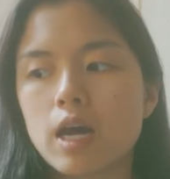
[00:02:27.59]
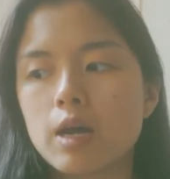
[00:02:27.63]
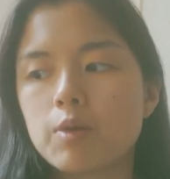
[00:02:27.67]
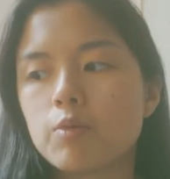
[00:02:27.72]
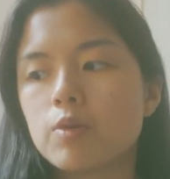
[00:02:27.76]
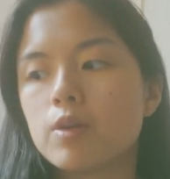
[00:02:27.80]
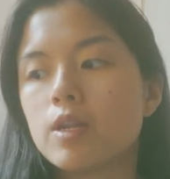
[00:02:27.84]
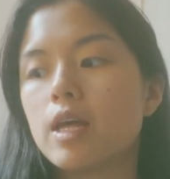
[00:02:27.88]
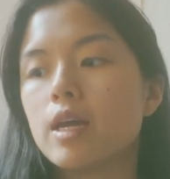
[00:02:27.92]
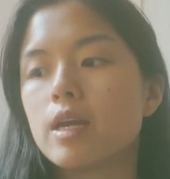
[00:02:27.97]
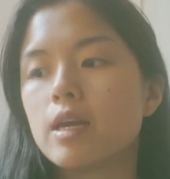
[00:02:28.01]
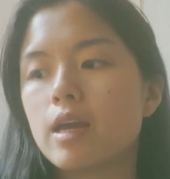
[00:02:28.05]
I
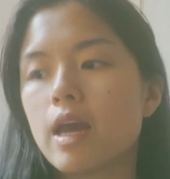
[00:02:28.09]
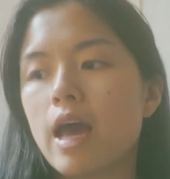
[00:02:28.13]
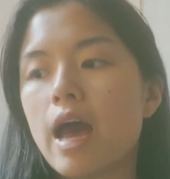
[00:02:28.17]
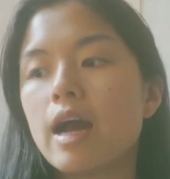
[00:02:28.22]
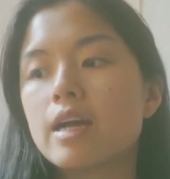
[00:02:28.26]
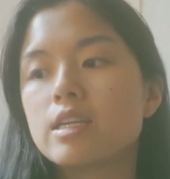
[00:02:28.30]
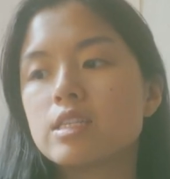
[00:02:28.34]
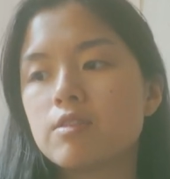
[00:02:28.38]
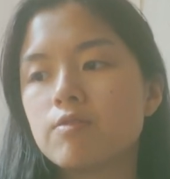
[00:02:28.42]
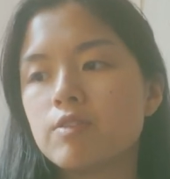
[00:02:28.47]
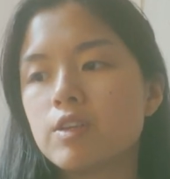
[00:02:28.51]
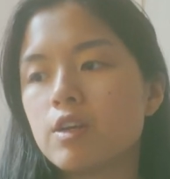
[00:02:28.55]
would
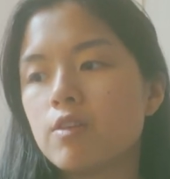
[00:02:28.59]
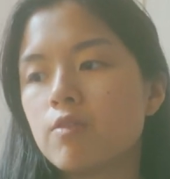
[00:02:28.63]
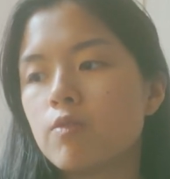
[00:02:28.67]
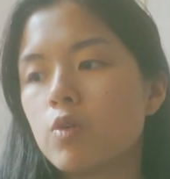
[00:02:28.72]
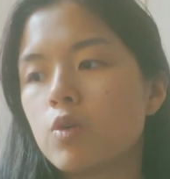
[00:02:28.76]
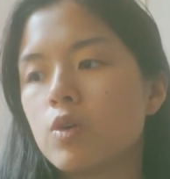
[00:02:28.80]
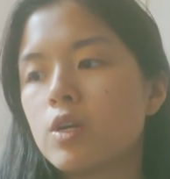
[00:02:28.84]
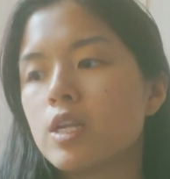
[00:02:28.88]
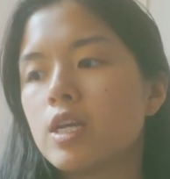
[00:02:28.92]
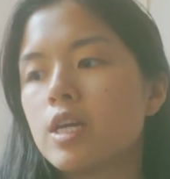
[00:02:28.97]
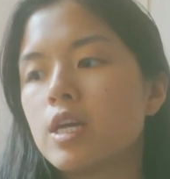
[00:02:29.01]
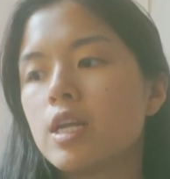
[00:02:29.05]
actively
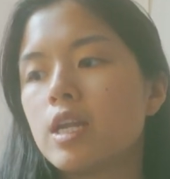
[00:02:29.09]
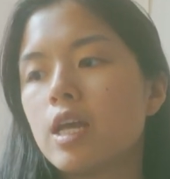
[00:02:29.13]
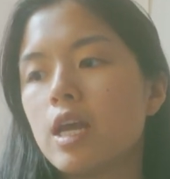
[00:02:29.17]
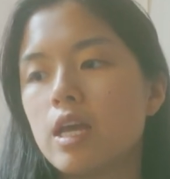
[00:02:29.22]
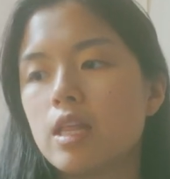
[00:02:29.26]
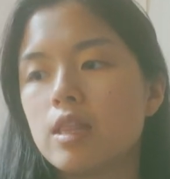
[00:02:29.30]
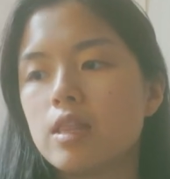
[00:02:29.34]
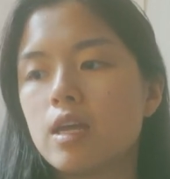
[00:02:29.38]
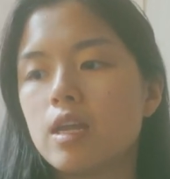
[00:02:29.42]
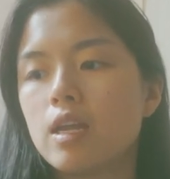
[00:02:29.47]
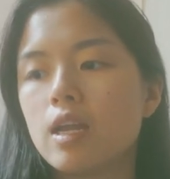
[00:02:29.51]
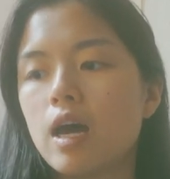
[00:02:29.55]
avoid it,
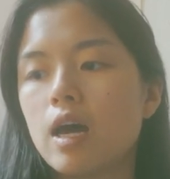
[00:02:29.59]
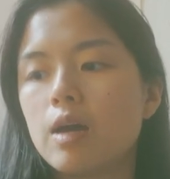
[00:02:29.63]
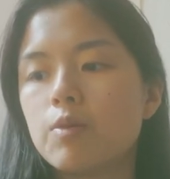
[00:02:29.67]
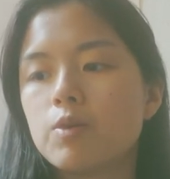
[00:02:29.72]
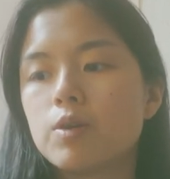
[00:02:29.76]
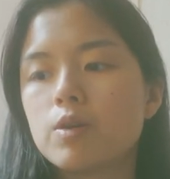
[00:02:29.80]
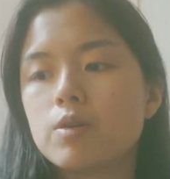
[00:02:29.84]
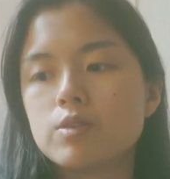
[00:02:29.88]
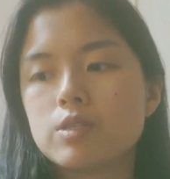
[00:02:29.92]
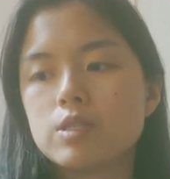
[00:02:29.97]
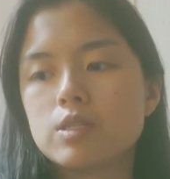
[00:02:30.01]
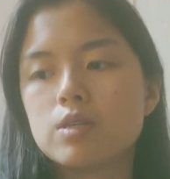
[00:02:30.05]
and then I
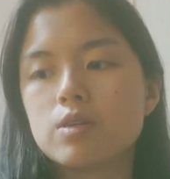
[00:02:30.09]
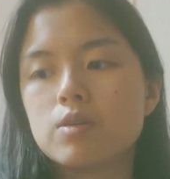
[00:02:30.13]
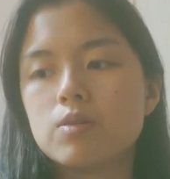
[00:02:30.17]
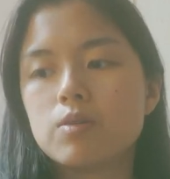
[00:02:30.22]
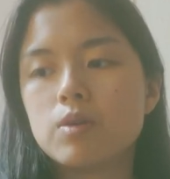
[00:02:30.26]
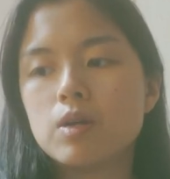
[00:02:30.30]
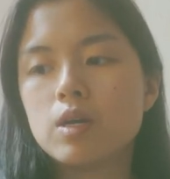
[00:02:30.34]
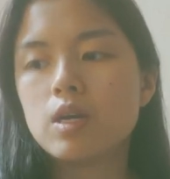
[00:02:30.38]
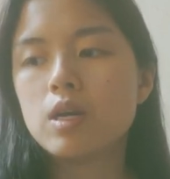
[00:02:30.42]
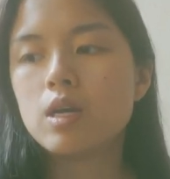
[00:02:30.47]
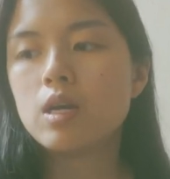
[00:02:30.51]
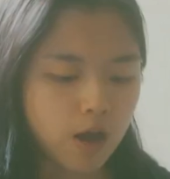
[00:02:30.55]
would
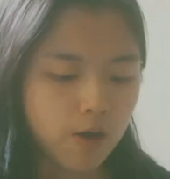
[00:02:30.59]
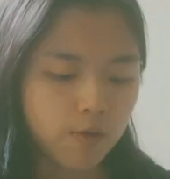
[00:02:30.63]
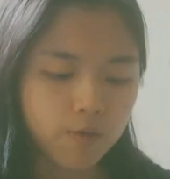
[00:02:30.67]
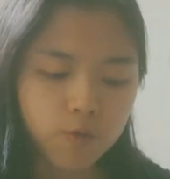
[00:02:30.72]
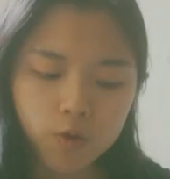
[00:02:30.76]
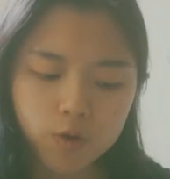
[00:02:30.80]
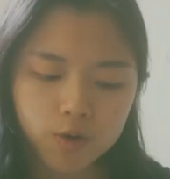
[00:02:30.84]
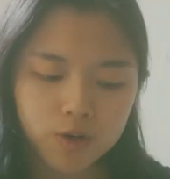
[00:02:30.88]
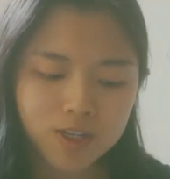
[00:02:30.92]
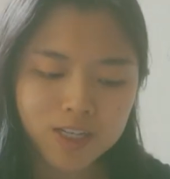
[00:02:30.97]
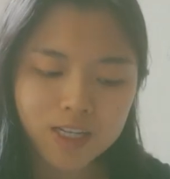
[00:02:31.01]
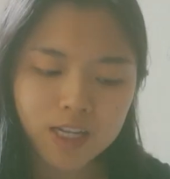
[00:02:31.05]
also
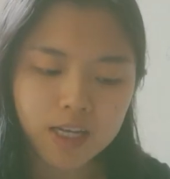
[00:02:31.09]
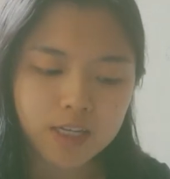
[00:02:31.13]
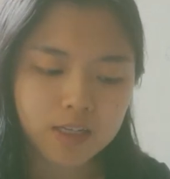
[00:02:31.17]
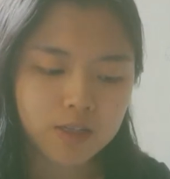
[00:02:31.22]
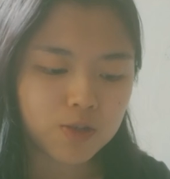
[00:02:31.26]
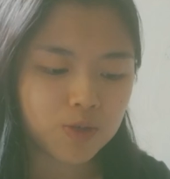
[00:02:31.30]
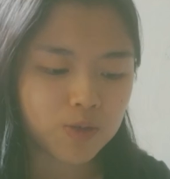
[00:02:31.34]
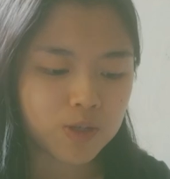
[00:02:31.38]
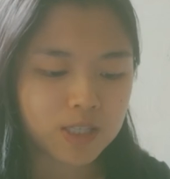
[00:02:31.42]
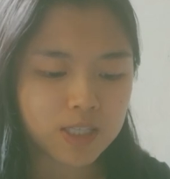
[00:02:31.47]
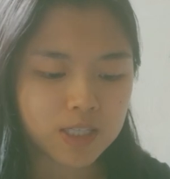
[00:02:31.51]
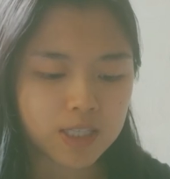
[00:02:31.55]
avoid
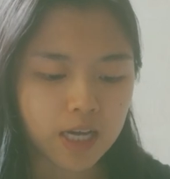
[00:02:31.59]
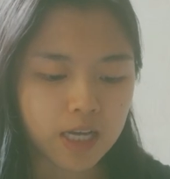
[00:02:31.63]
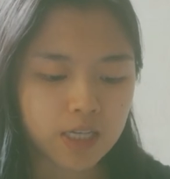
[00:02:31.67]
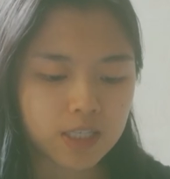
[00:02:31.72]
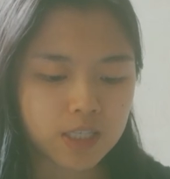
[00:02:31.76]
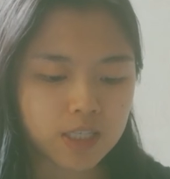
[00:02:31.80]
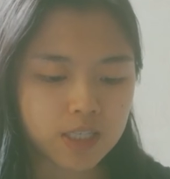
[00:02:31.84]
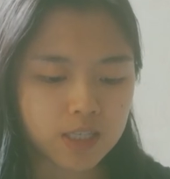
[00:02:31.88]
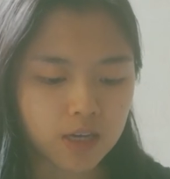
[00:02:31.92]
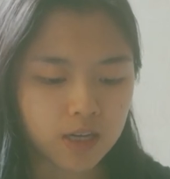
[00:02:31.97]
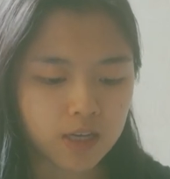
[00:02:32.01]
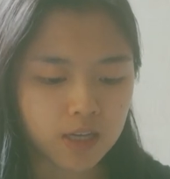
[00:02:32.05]
doing
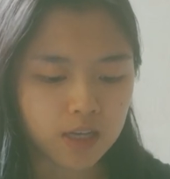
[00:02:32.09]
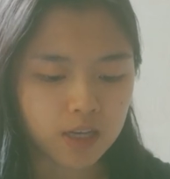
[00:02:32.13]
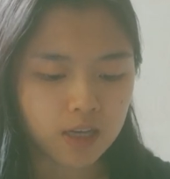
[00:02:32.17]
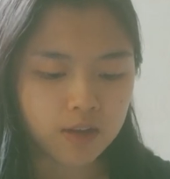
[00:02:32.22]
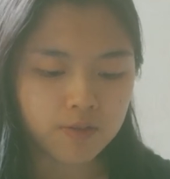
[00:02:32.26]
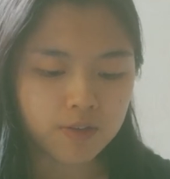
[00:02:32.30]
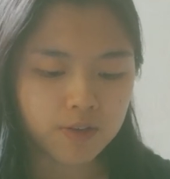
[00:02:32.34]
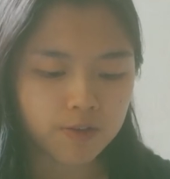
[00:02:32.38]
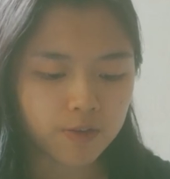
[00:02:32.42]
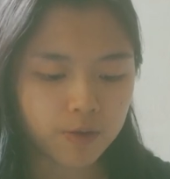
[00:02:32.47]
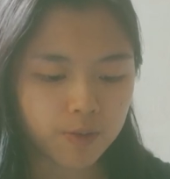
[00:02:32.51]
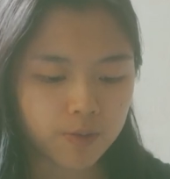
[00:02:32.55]
sketches on it.
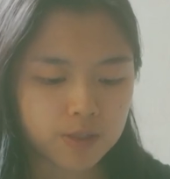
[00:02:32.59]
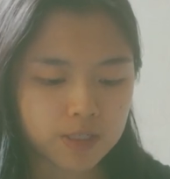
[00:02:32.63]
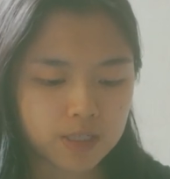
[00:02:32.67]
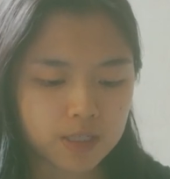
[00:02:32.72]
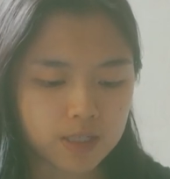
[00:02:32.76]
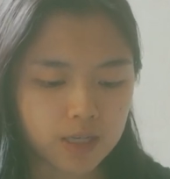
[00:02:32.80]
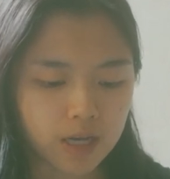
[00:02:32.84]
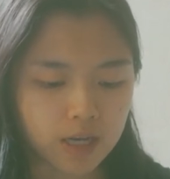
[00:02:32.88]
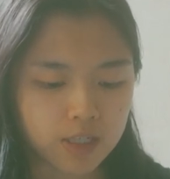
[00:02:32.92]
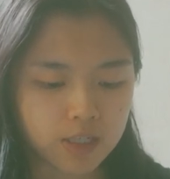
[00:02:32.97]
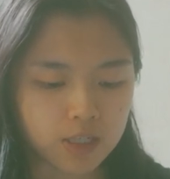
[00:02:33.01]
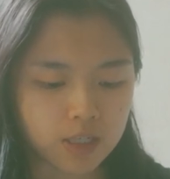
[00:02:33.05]
Even if I
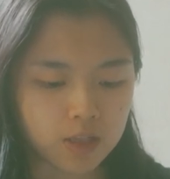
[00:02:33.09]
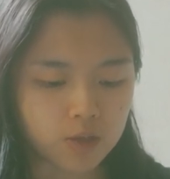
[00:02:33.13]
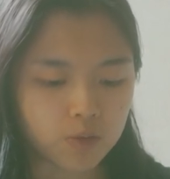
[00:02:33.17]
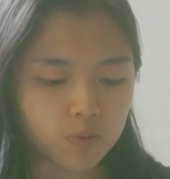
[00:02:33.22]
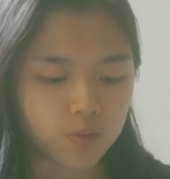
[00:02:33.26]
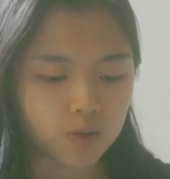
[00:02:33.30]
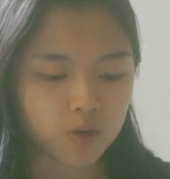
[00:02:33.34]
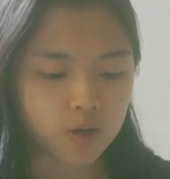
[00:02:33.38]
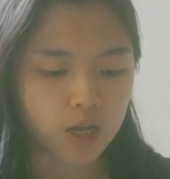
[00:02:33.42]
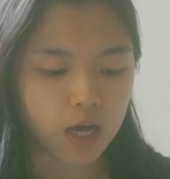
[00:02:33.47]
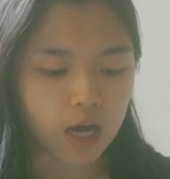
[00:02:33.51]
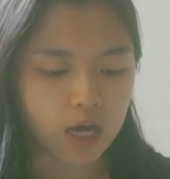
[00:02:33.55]
wasn't touching the
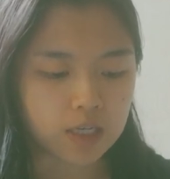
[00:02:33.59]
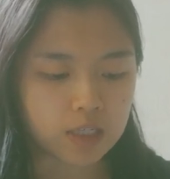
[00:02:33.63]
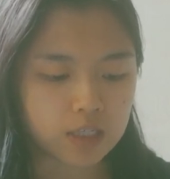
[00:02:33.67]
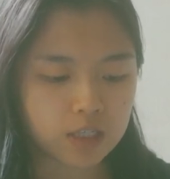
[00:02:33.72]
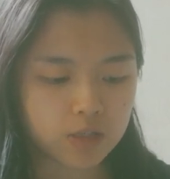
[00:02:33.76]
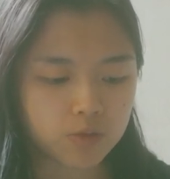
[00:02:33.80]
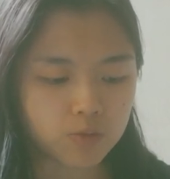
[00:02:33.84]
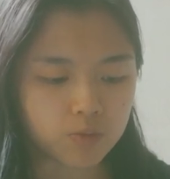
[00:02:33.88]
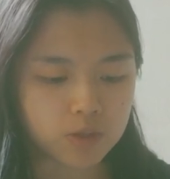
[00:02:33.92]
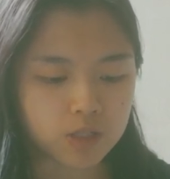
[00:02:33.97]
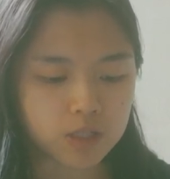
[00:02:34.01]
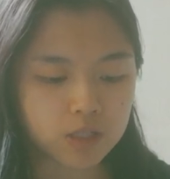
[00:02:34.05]
wood, I
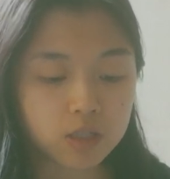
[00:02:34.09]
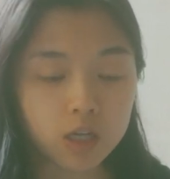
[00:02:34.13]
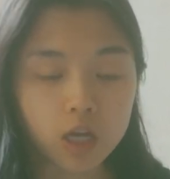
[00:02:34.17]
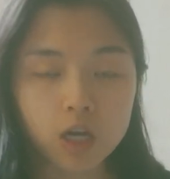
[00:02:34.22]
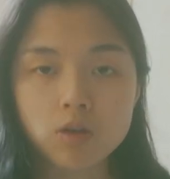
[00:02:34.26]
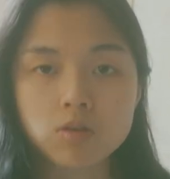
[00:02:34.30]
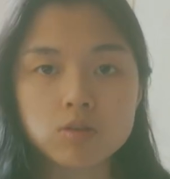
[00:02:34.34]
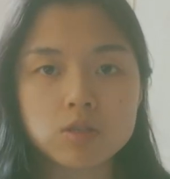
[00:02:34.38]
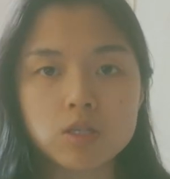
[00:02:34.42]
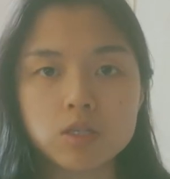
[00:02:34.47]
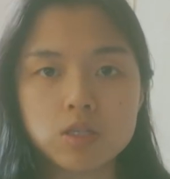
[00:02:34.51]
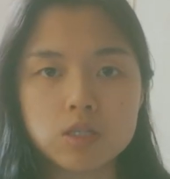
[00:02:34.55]
just was
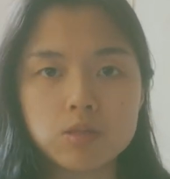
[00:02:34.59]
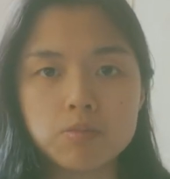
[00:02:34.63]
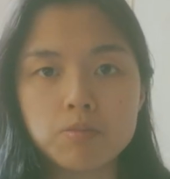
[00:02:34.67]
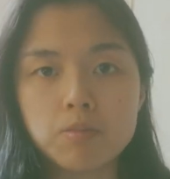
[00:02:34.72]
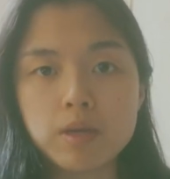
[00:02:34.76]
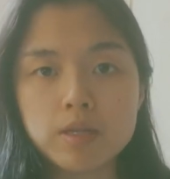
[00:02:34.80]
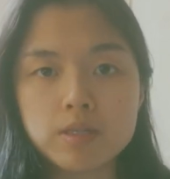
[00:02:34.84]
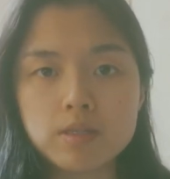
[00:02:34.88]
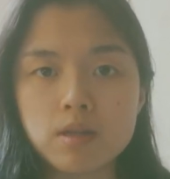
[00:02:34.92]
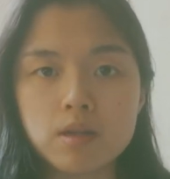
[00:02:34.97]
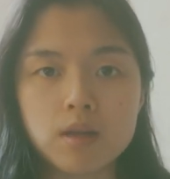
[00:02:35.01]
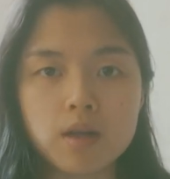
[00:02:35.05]
scared to just
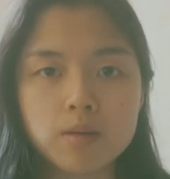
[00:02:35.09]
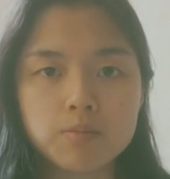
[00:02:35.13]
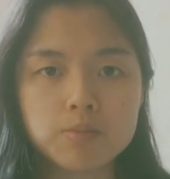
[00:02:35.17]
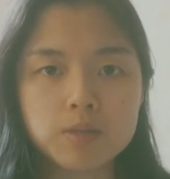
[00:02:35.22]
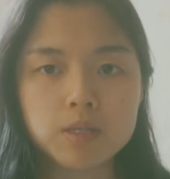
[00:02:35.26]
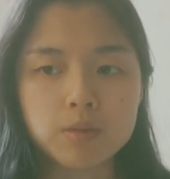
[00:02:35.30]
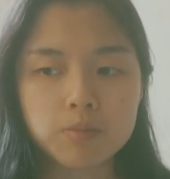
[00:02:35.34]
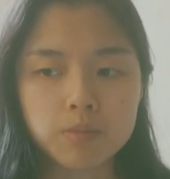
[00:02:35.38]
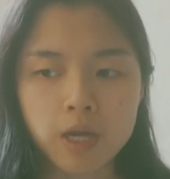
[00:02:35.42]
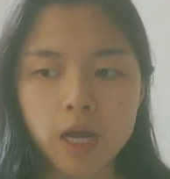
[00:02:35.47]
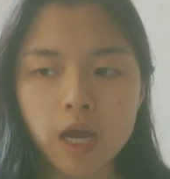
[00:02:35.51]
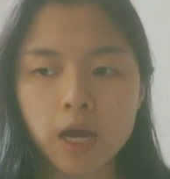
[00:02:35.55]
mess it up
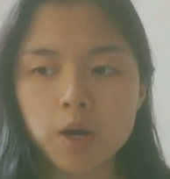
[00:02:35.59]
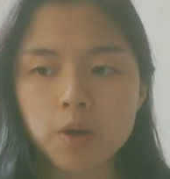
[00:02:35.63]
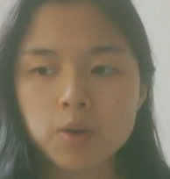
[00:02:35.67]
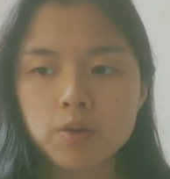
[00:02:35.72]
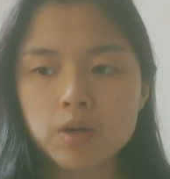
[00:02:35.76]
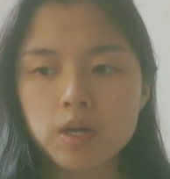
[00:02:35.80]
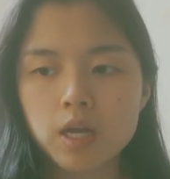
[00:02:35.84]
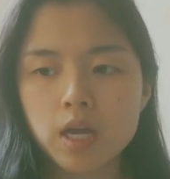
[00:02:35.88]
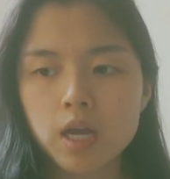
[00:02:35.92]
somehow.